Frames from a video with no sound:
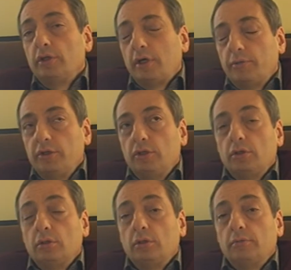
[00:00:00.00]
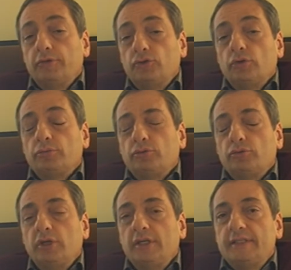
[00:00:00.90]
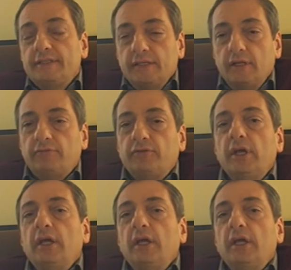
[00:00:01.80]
The Armenian virtual observatory itself